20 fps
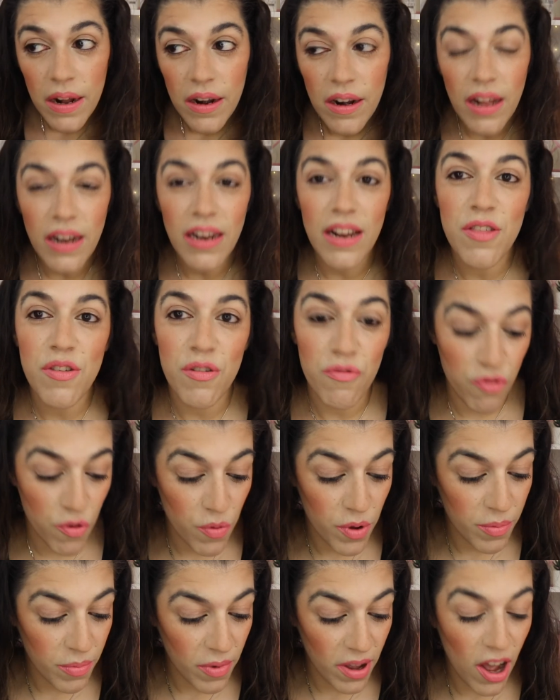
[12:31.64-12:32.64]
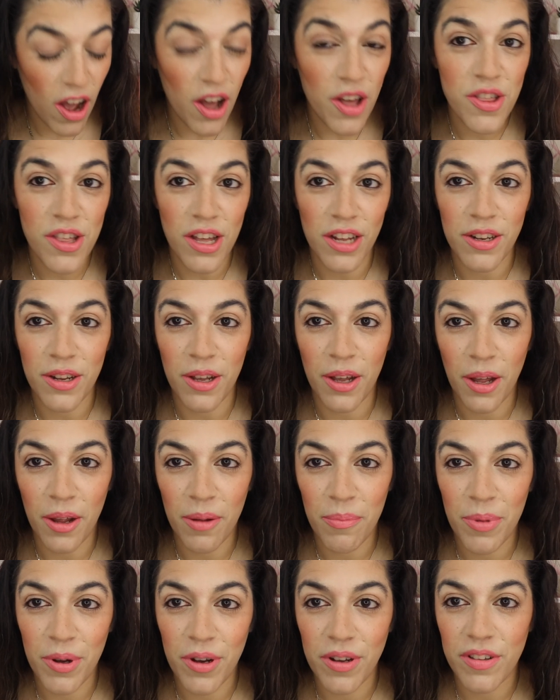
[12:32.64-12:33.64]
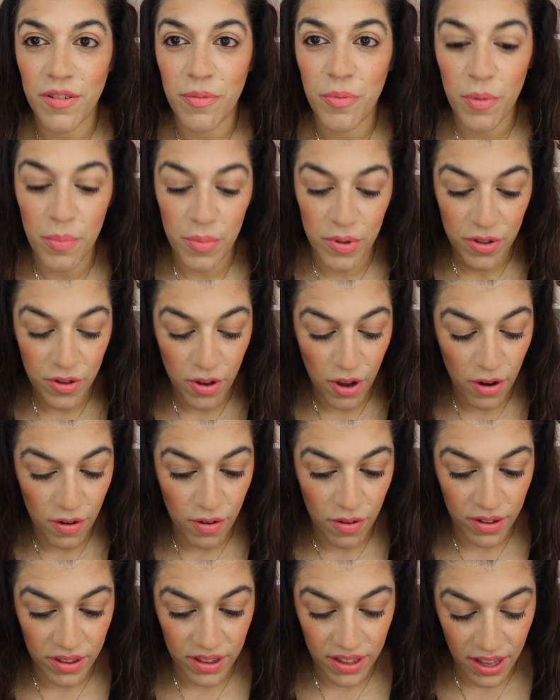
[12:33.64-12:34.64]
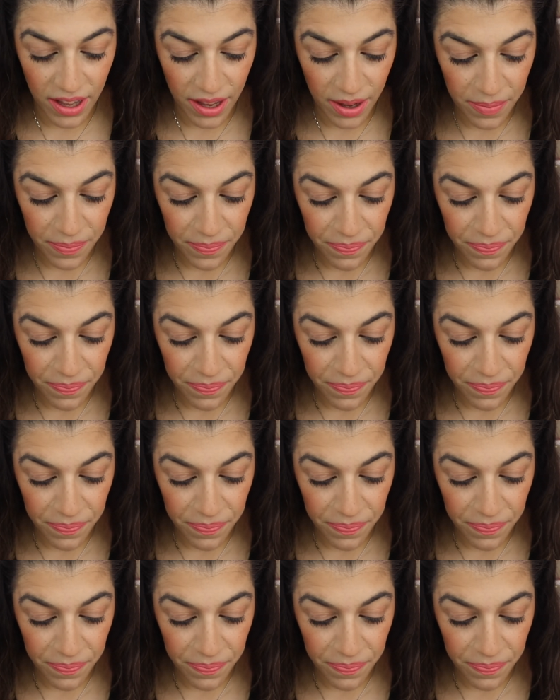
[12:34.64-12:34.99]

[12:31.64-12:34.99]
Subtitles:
Like literally ruined my eyeshadow because I've put mascara on there.